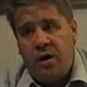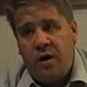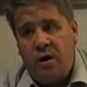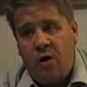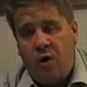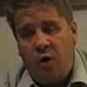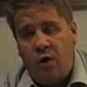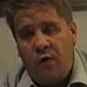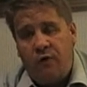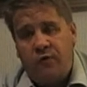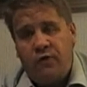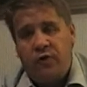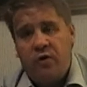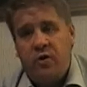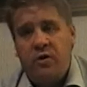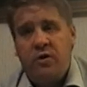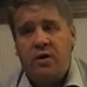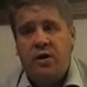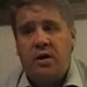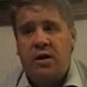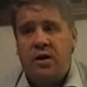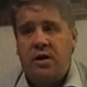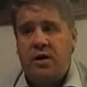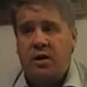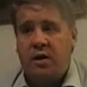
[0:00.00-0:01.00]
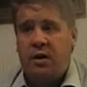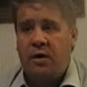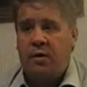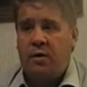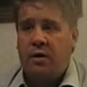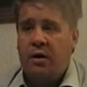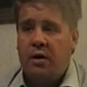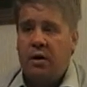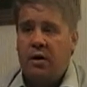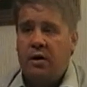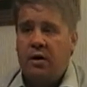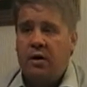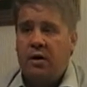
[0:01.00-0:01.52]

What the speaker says: often in a